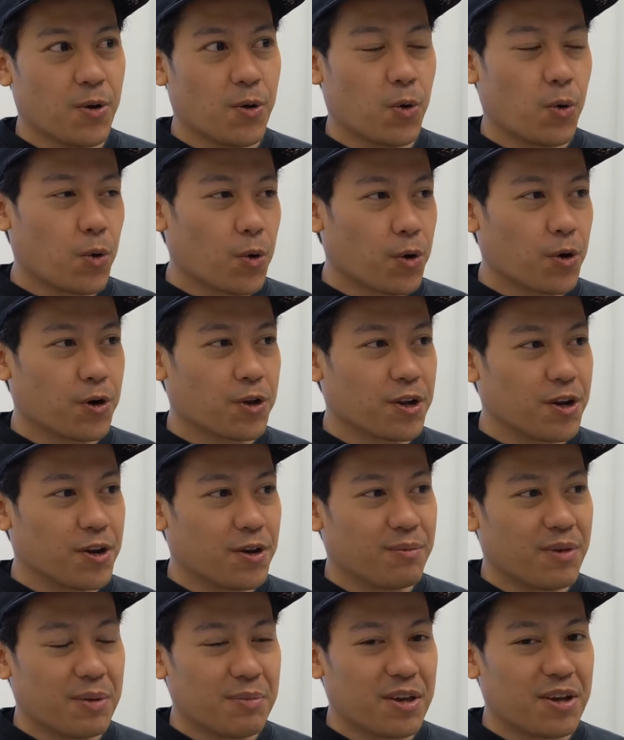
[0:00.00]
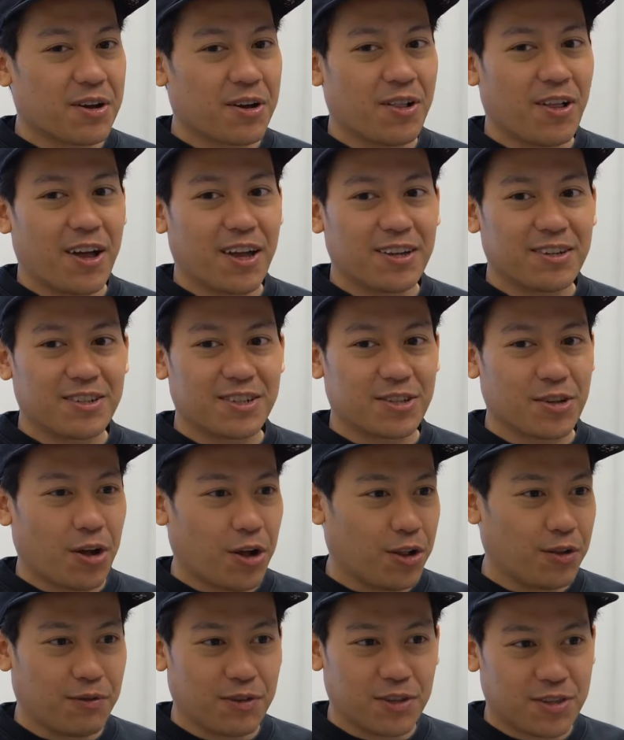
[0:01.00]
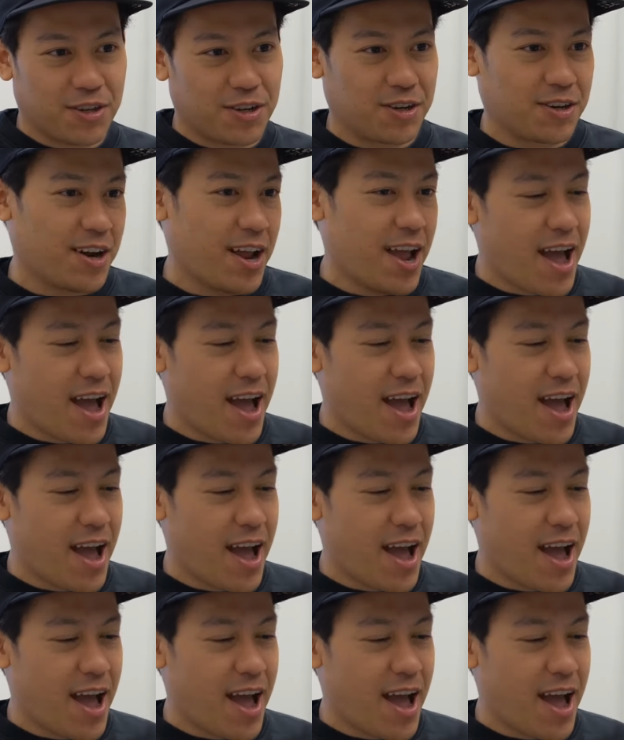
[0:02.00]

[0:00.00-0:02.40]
or, you know, maybe a client just all of a sudden